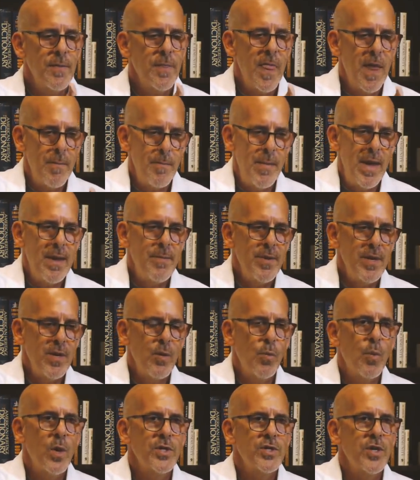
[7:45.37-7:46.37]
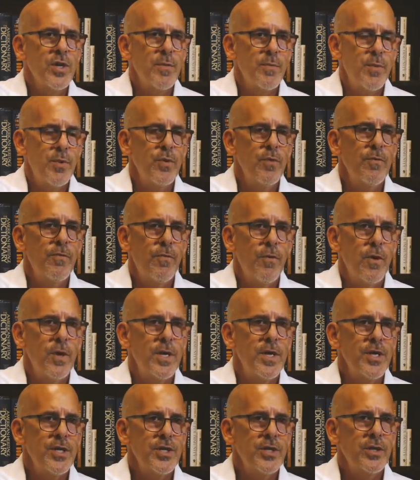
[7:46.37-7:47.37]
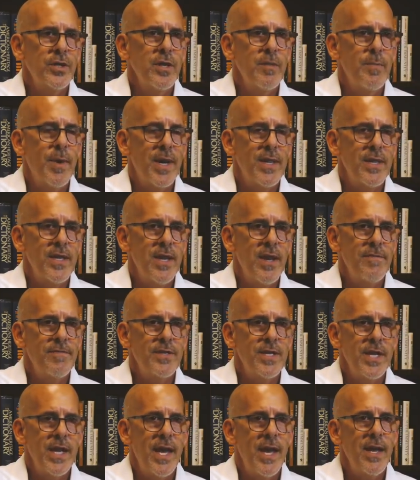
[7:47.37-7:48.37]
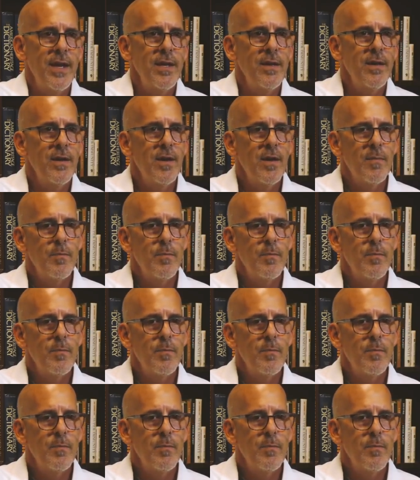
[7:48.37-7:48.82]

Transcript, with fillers: that maybe it wasn't approved for initially by the FDA,